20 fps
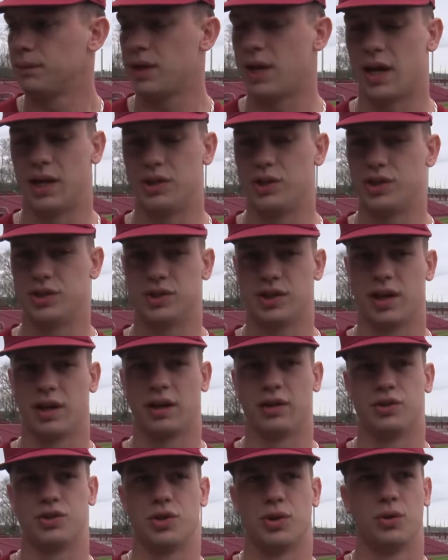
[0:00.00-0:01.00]
Yeah, you just got to
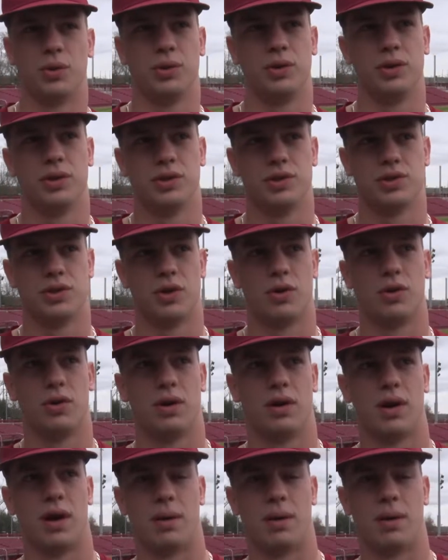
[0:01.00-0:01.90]
control what you control.